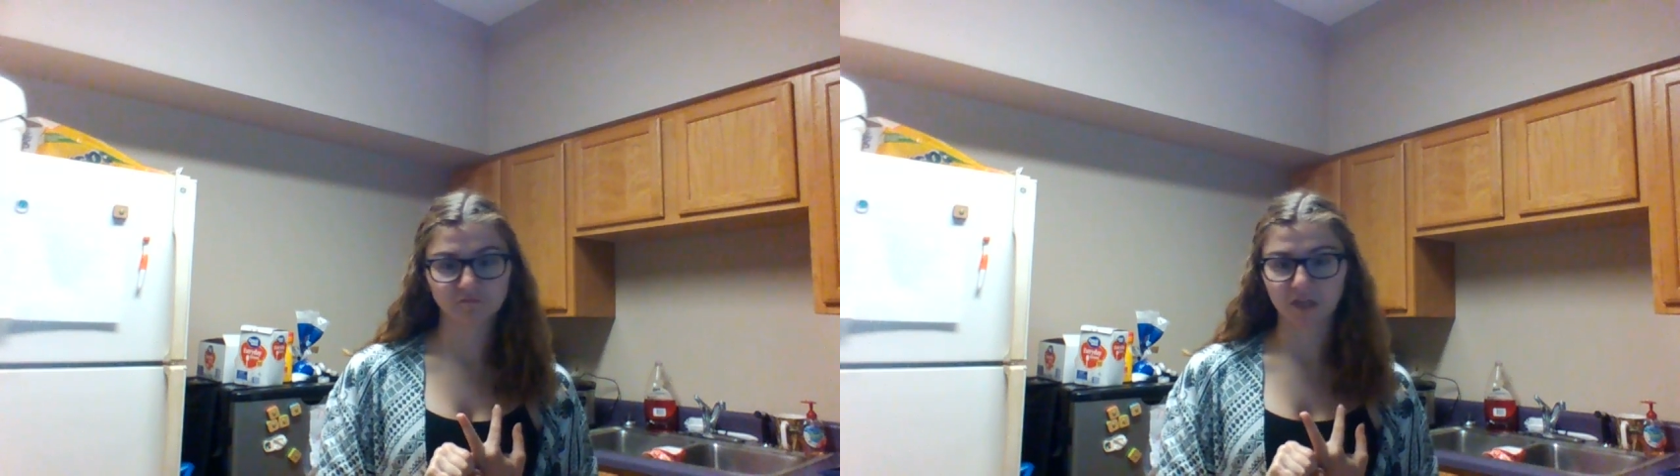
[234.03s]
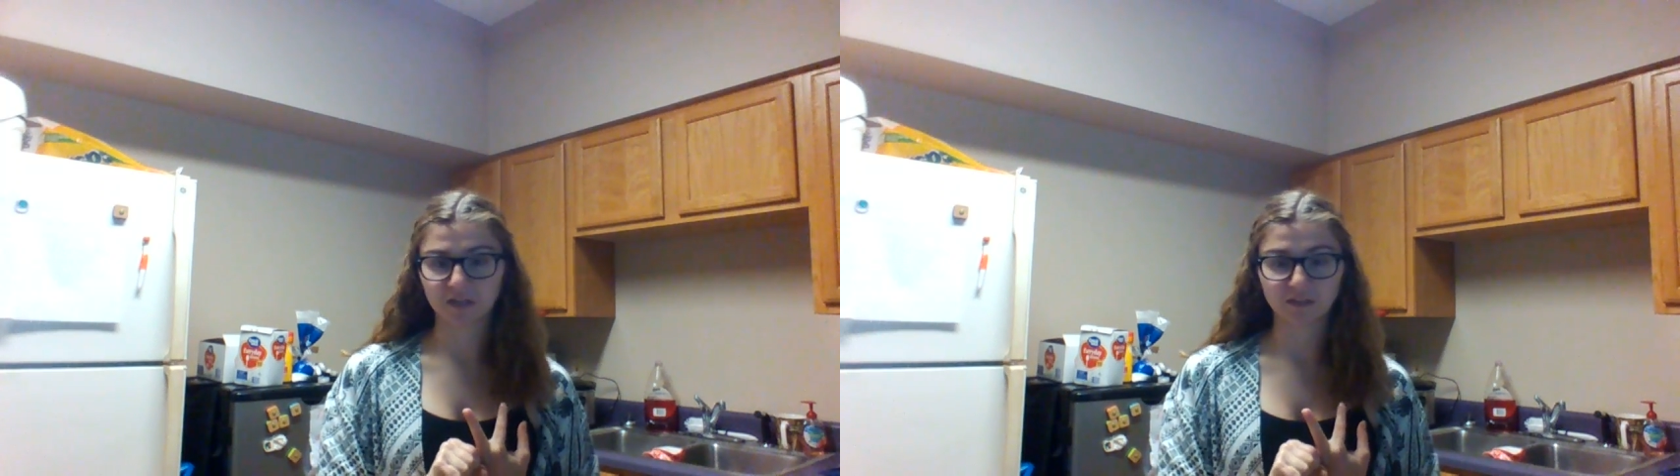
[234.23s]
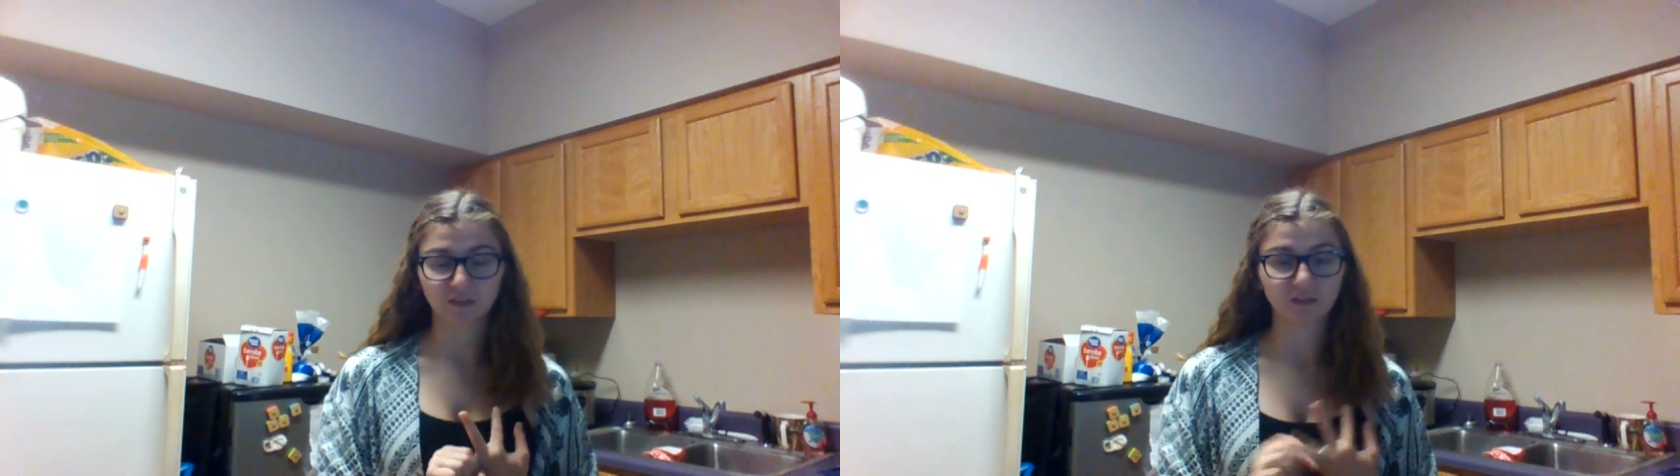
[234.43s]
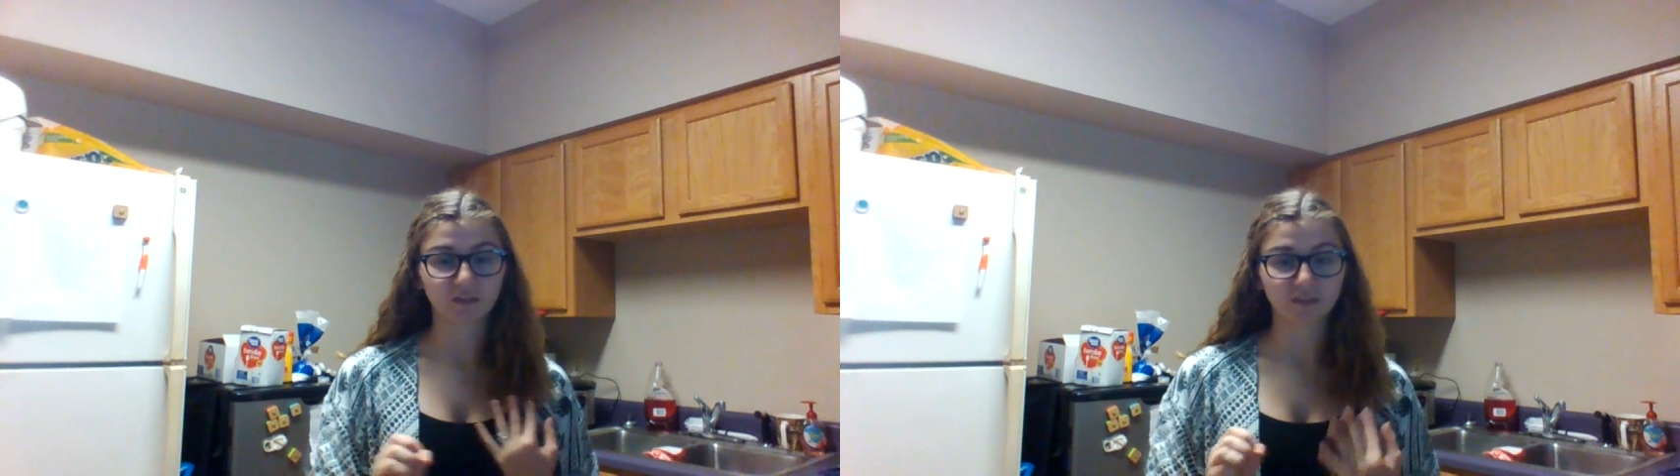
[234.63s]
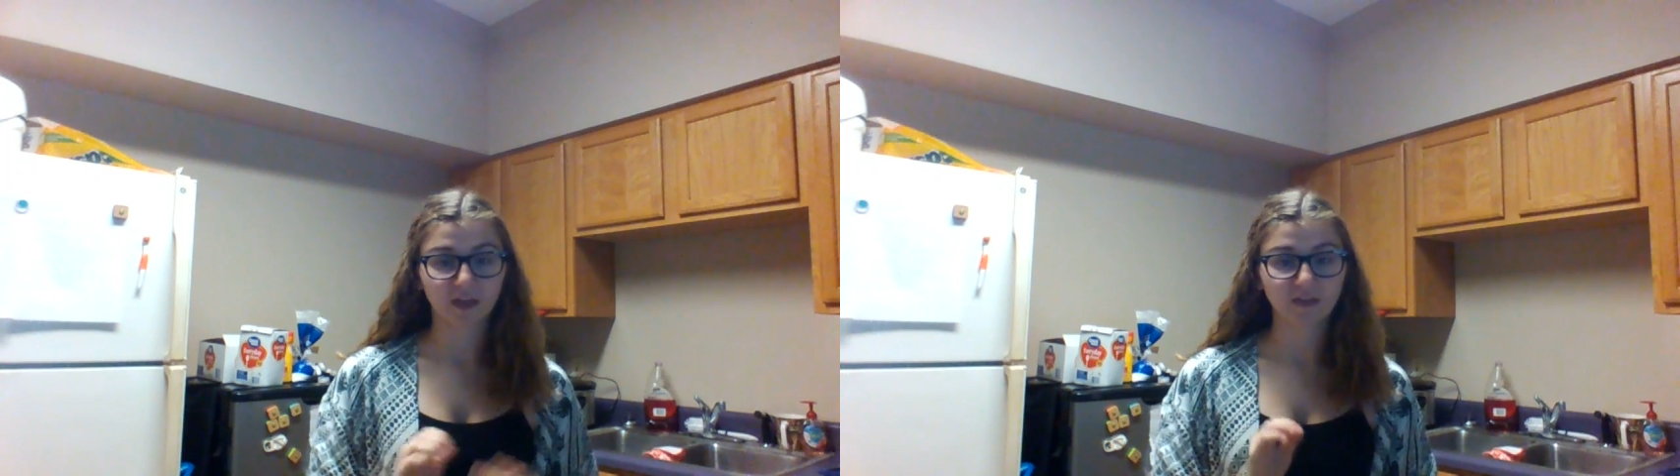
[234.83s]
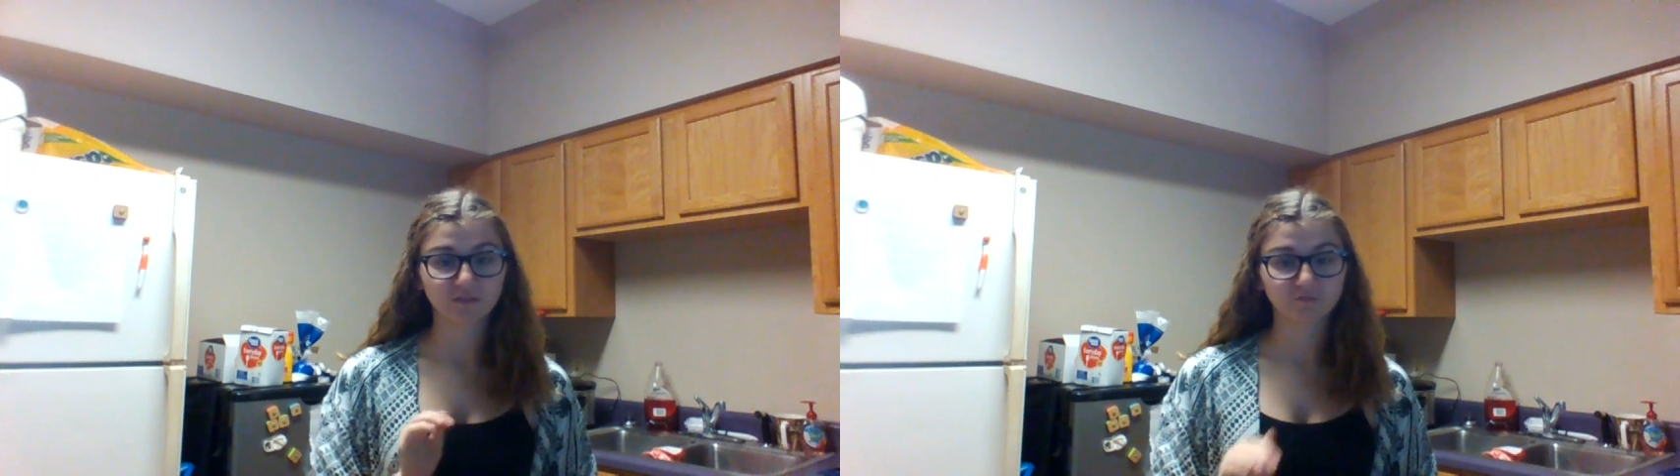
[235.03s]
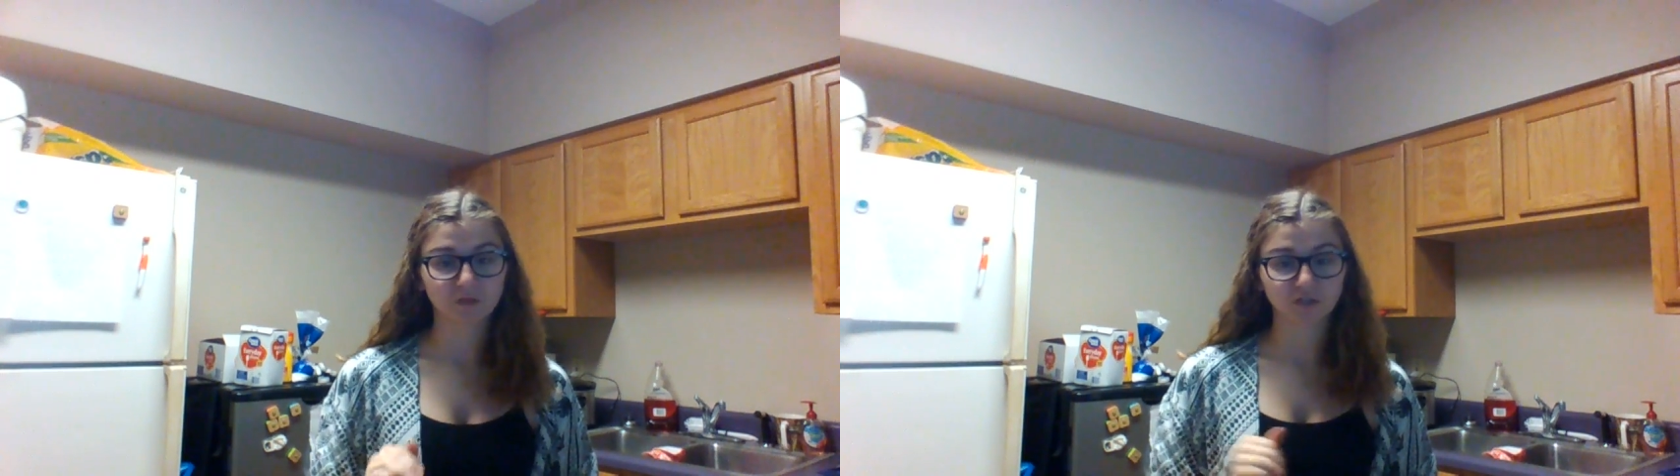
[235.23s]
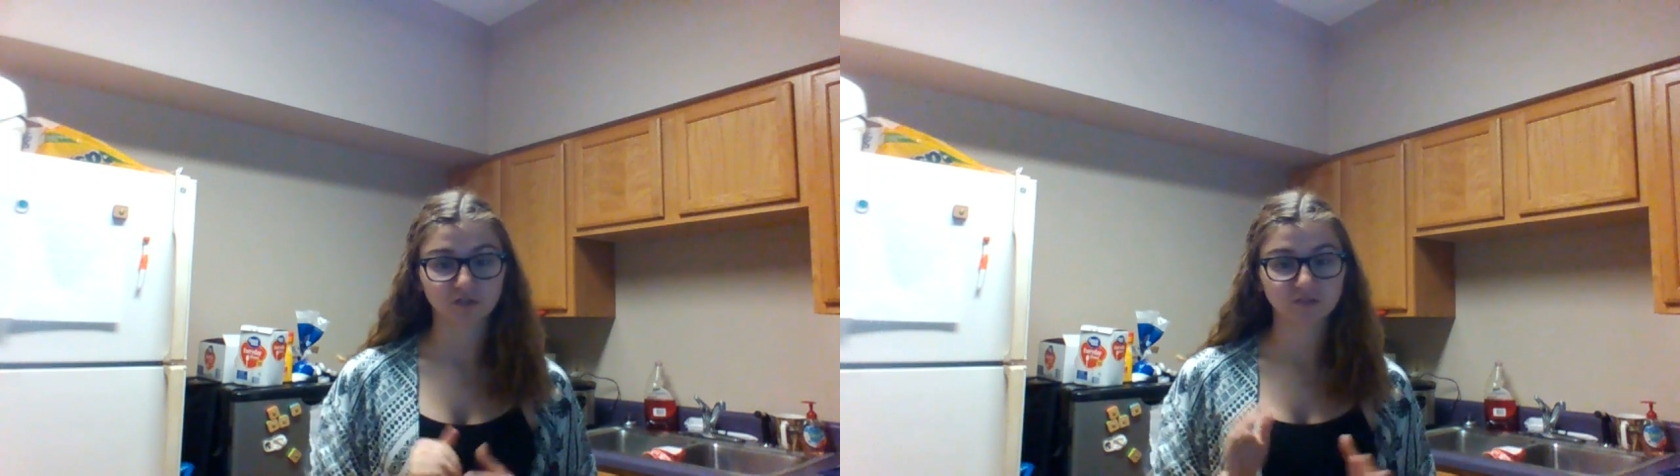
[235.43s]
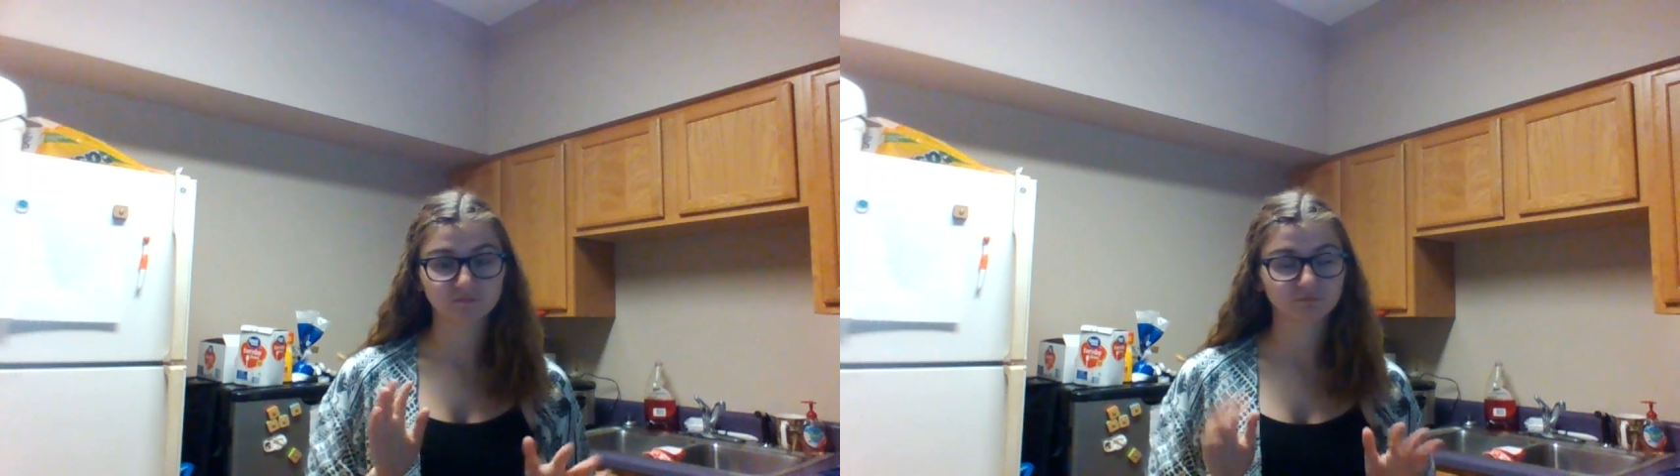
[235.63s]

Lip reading: anything like that. Pinterest,